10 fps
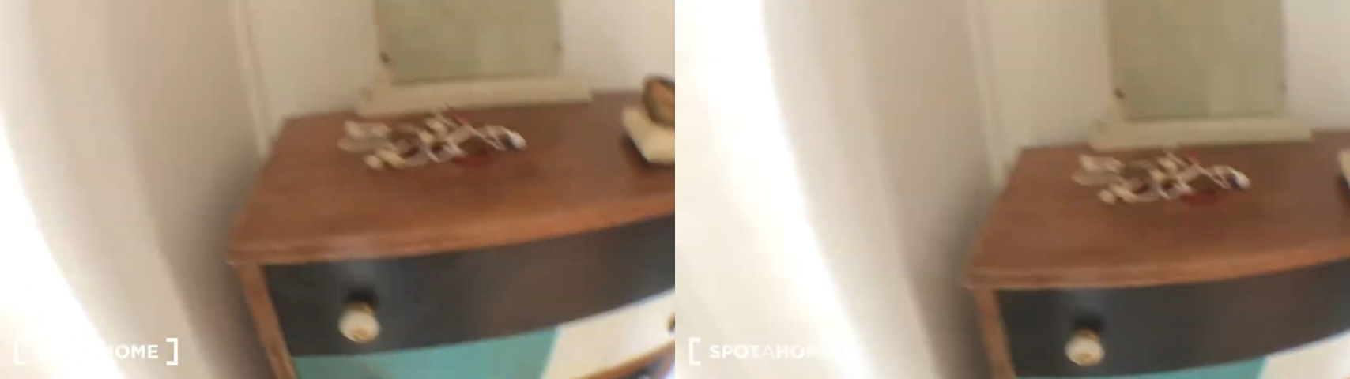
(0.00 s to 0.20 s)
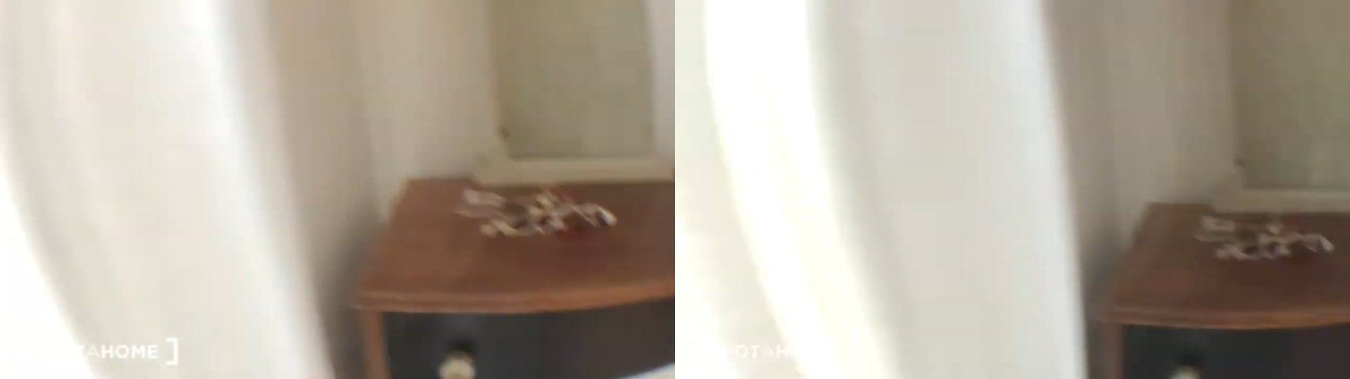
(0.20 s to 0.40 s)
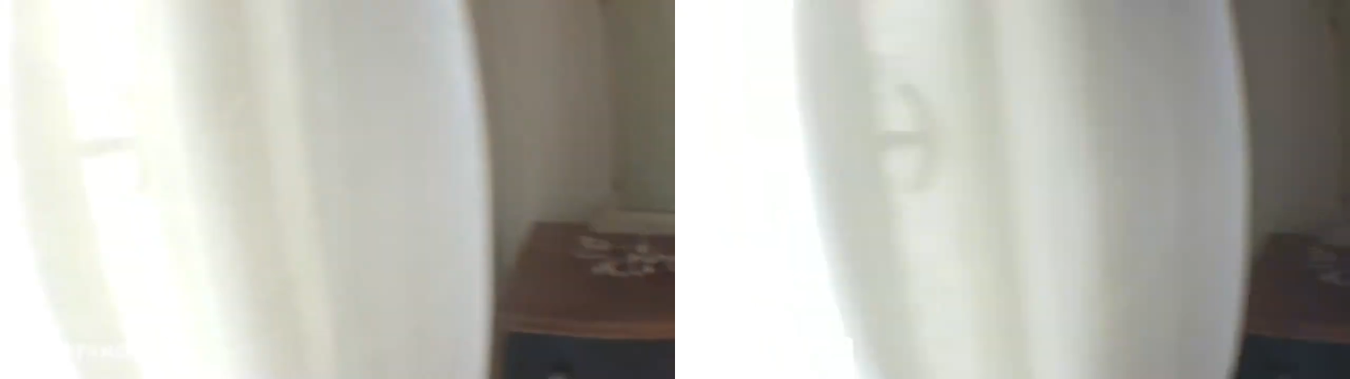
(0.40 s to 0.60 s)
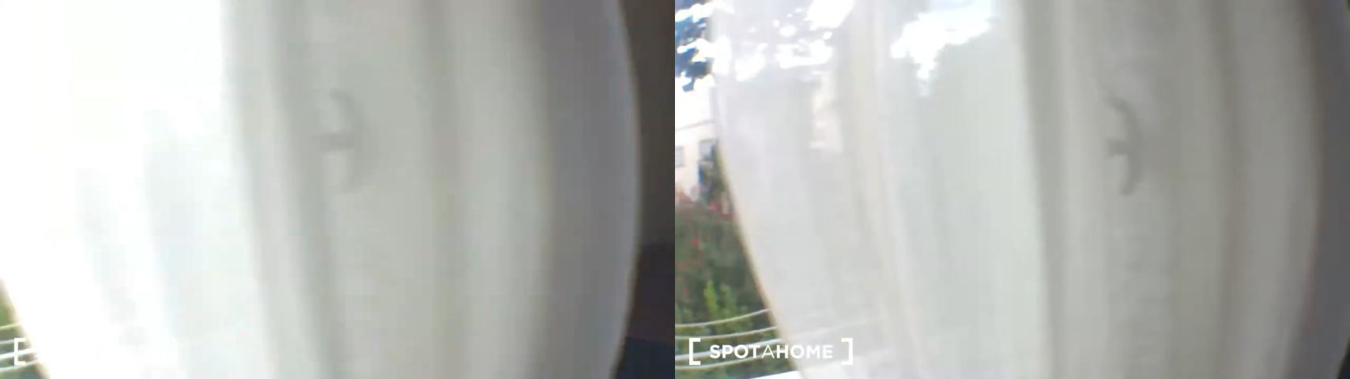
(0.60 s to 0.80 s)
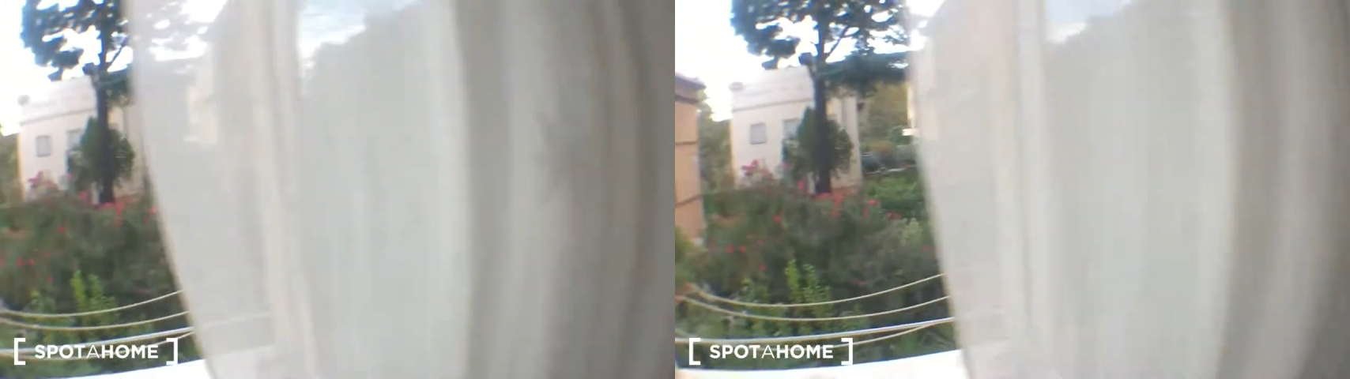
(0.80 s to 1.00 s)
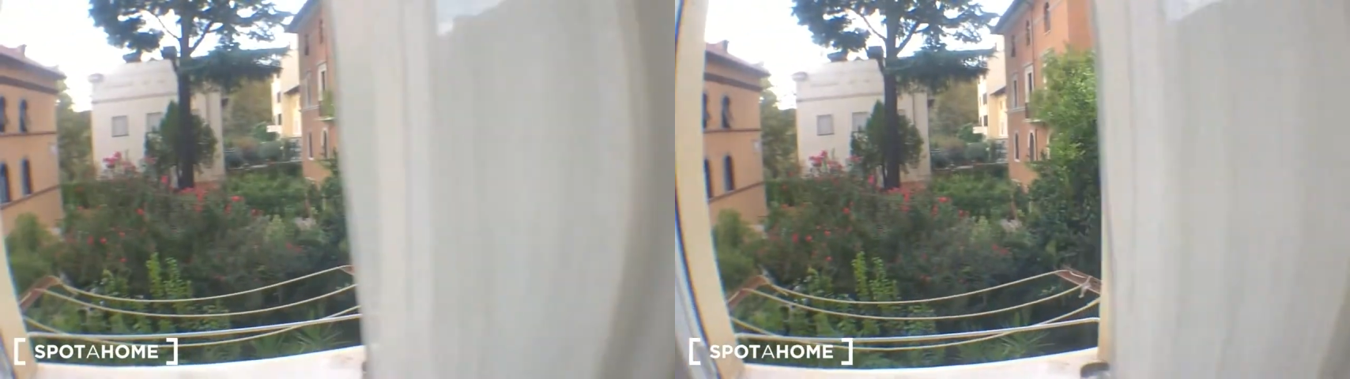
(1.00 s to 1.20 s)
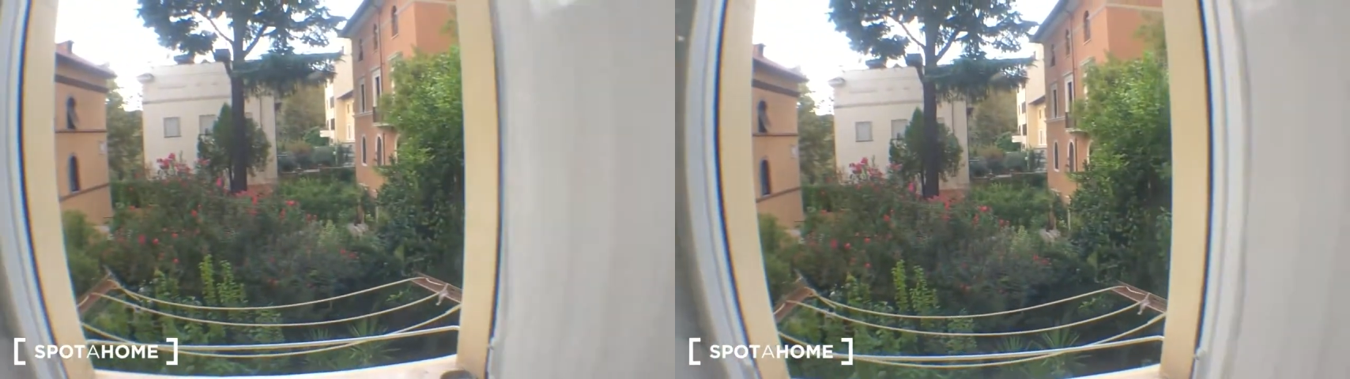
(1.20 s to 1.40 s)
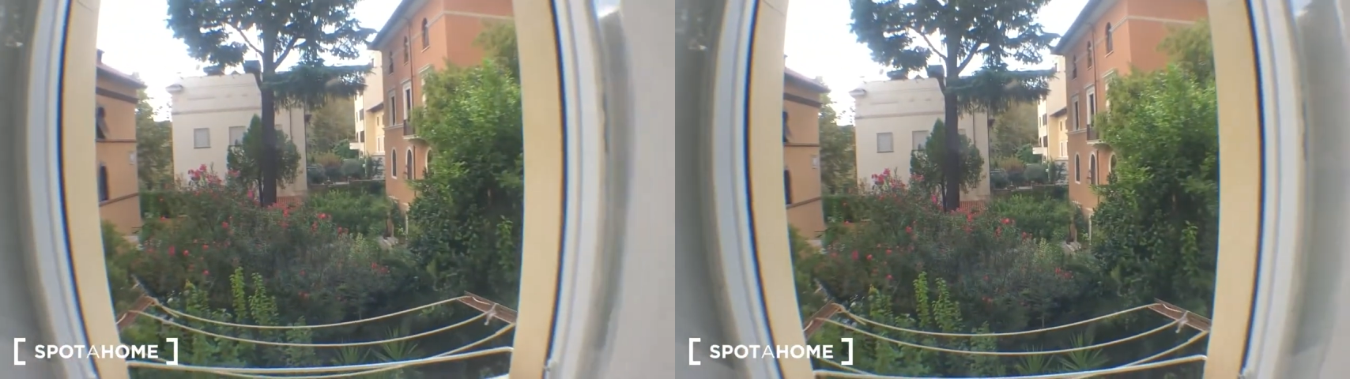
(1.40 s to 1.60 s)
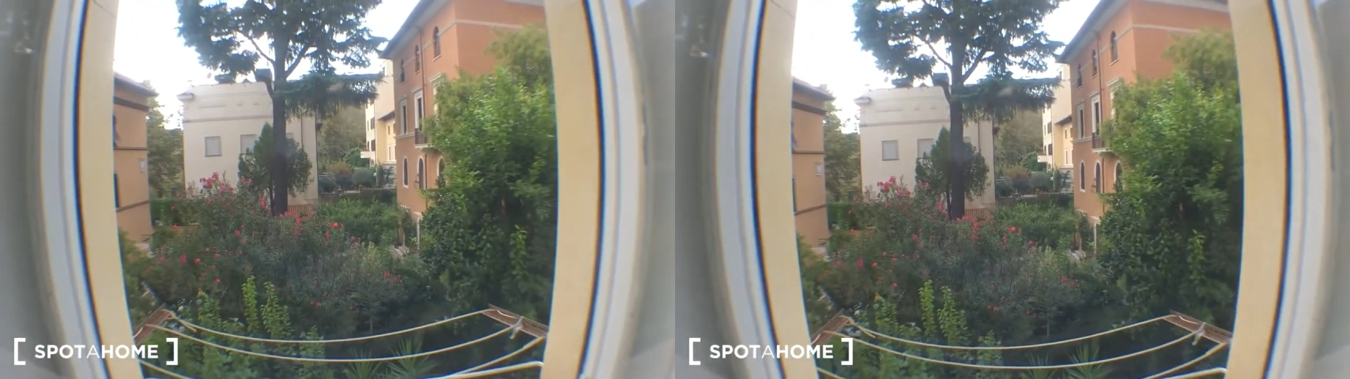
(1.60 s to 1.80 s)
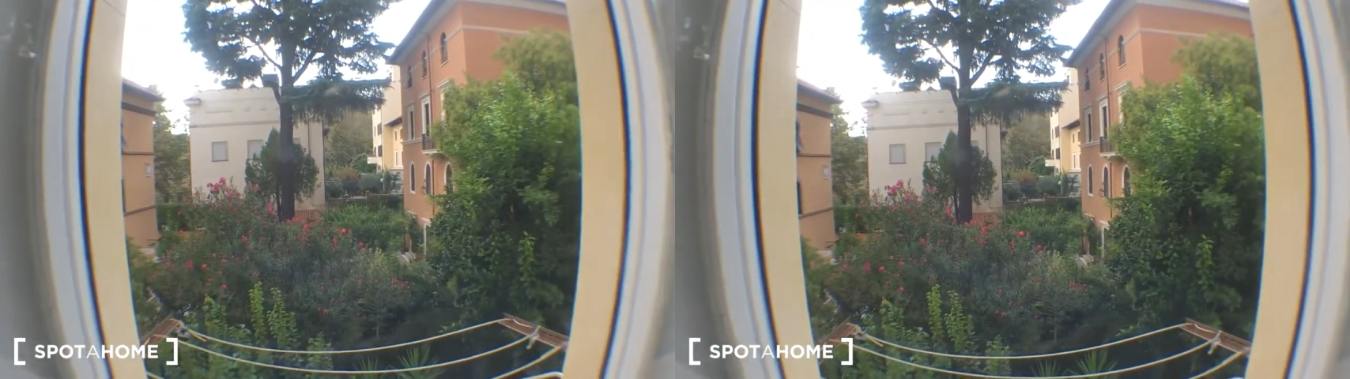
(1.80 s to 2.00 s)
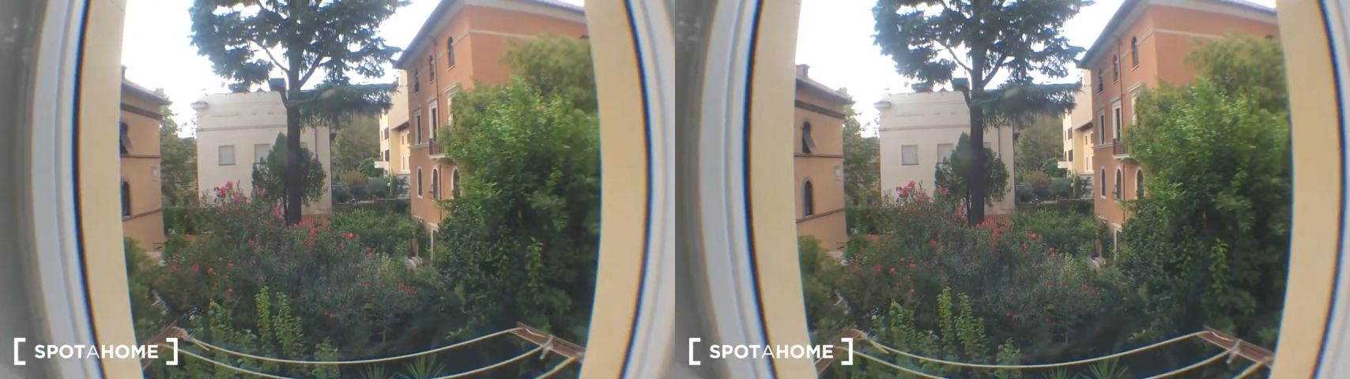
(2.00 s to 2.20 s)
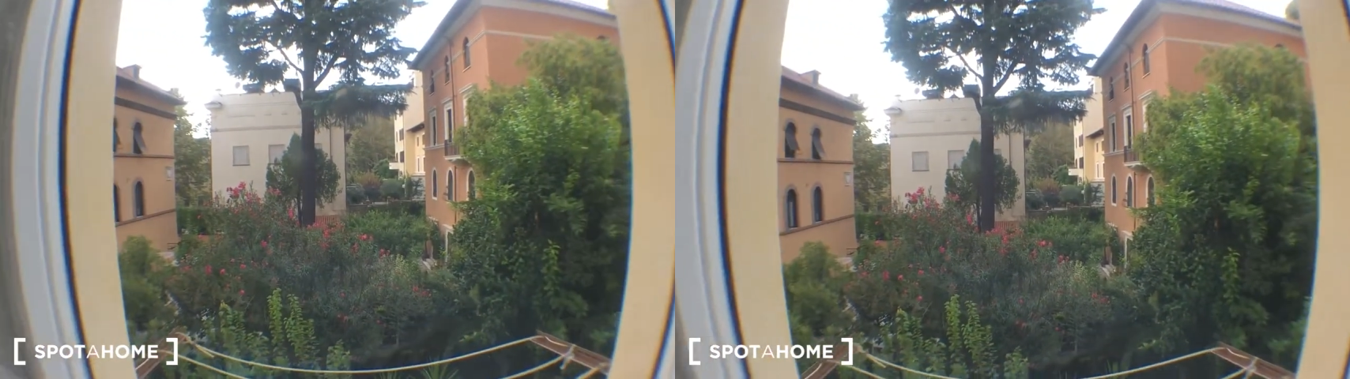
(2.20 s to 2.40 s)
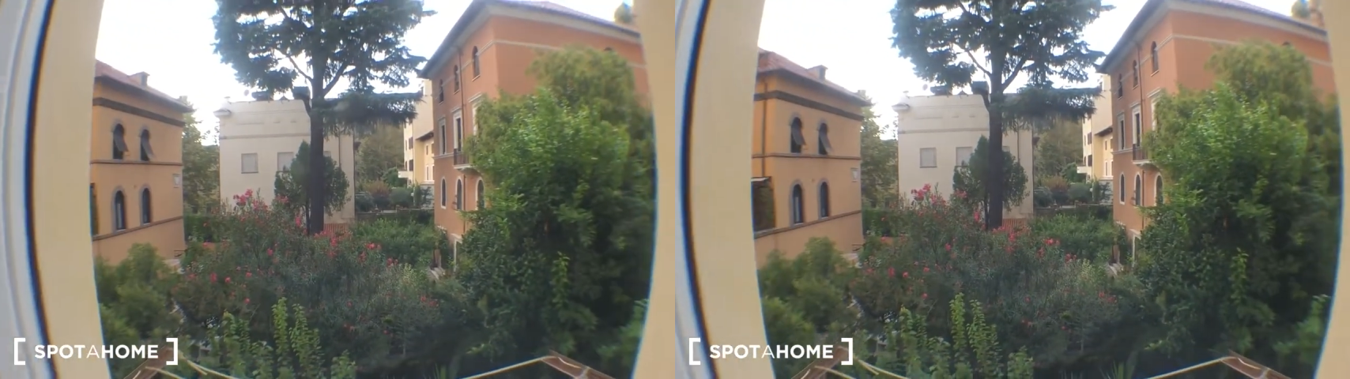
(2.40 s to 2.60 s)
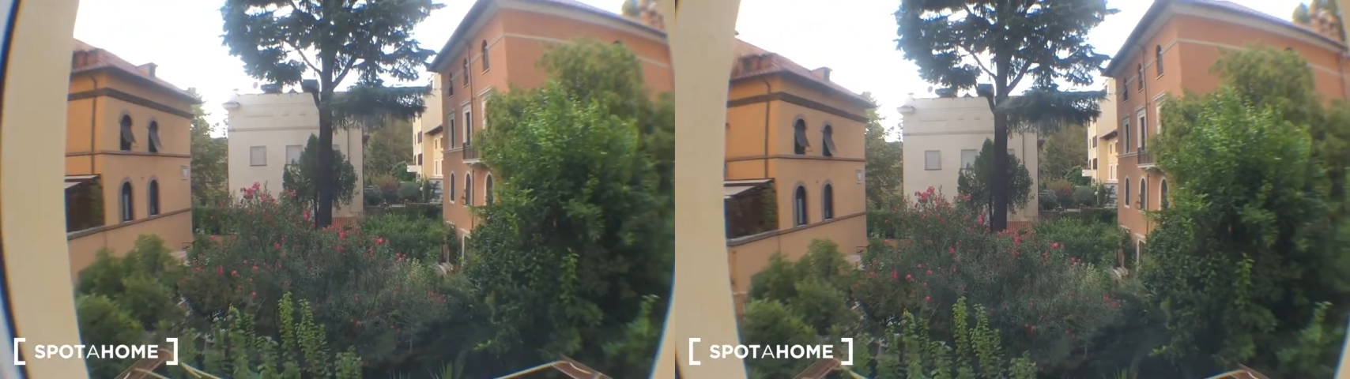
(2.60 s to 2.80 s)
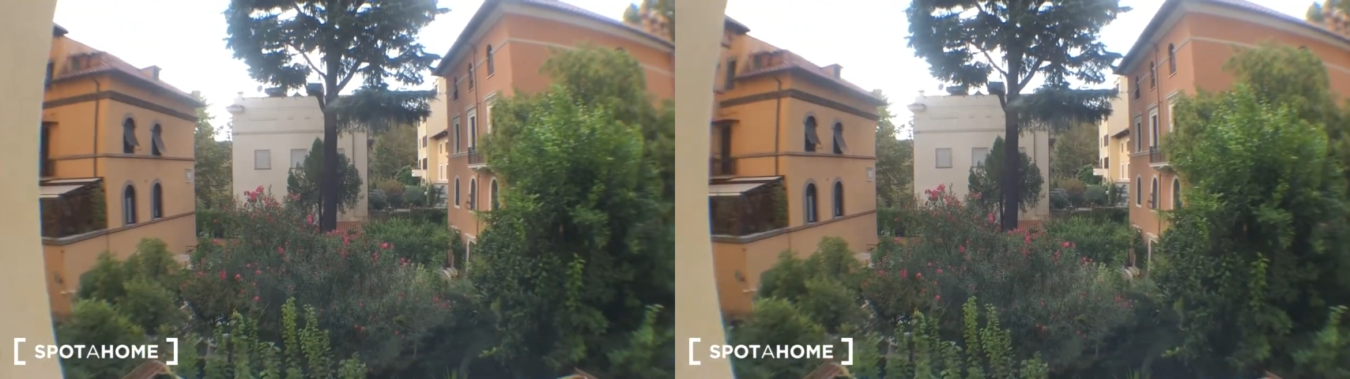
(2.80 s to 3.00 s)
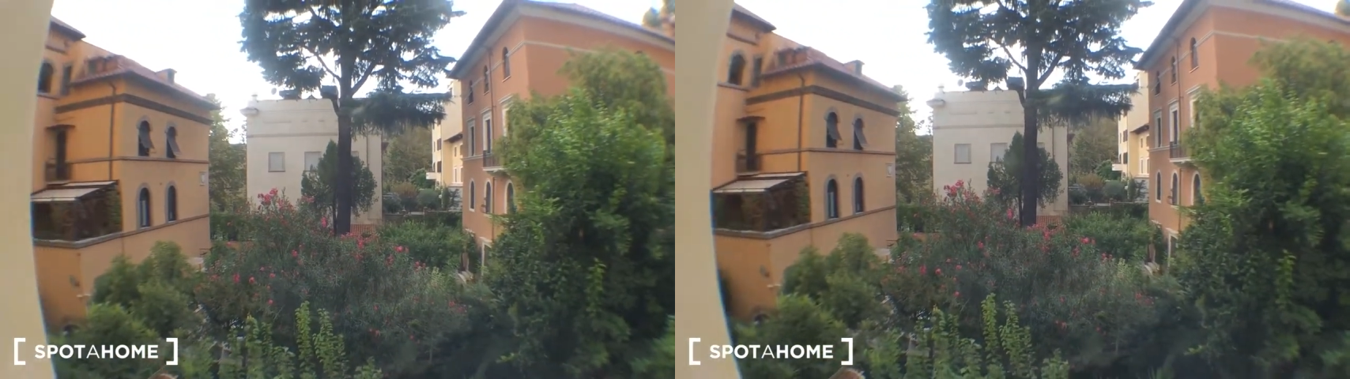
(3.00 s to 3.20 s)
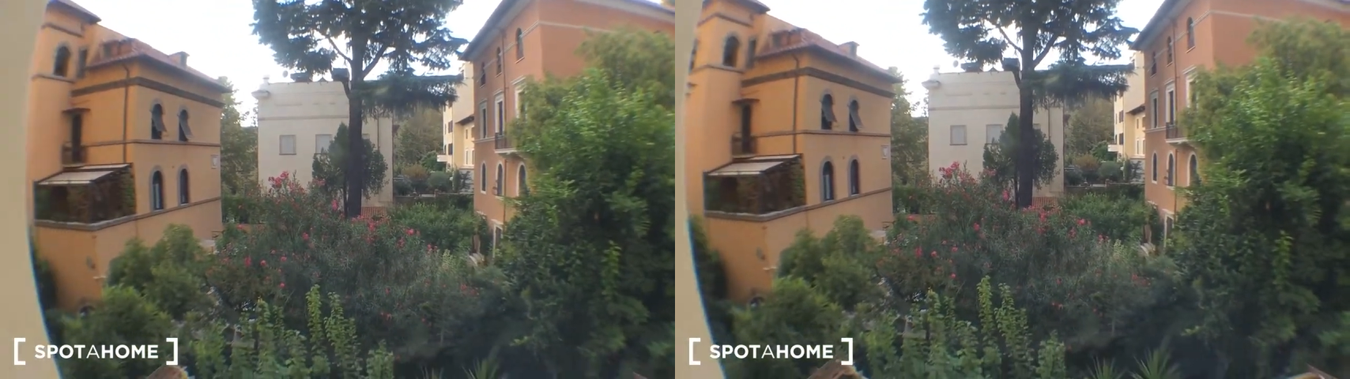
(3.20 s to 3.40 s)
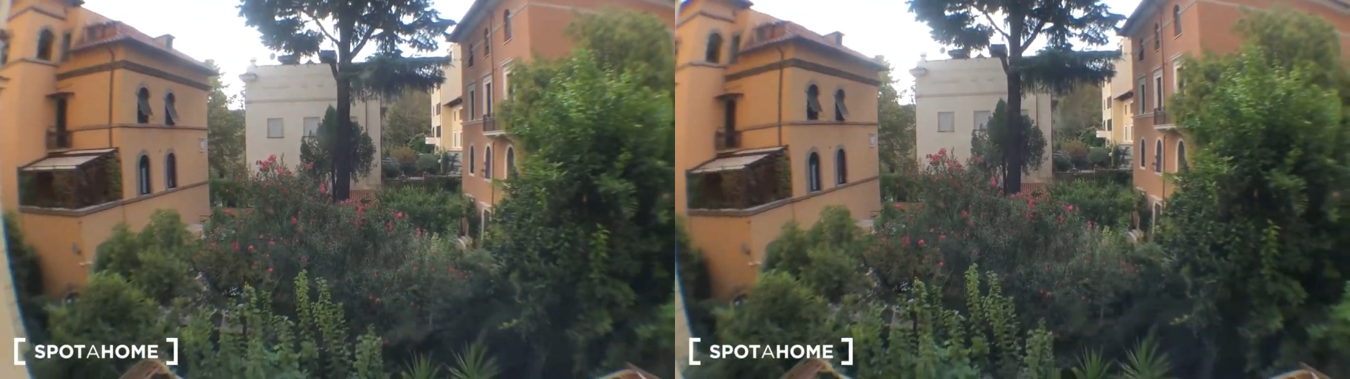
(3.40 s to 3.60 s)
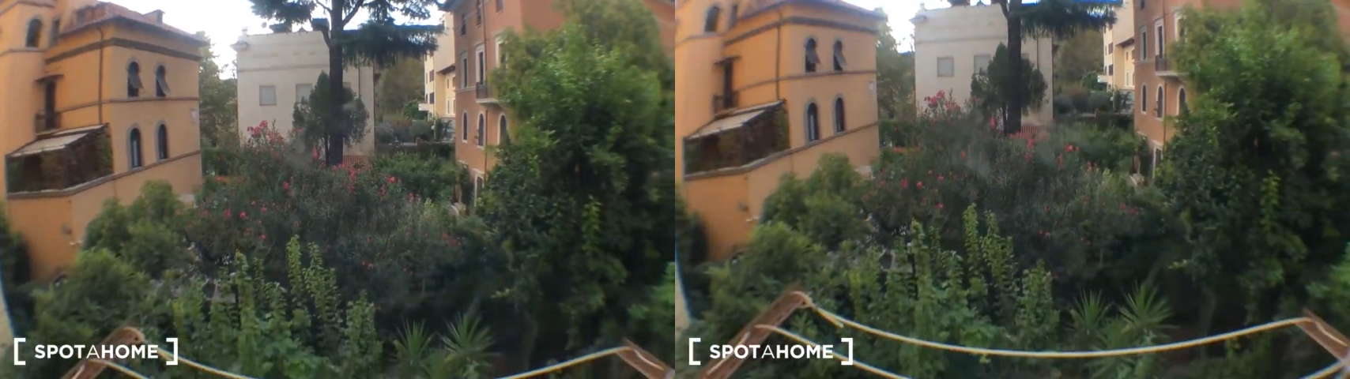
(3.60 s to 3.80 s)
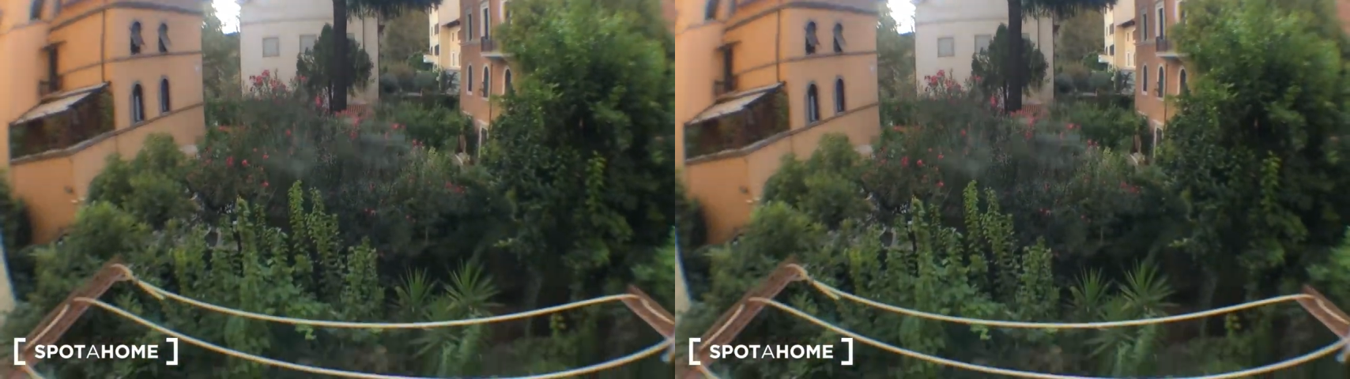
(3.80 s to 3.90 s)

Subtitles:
(no speaker visible)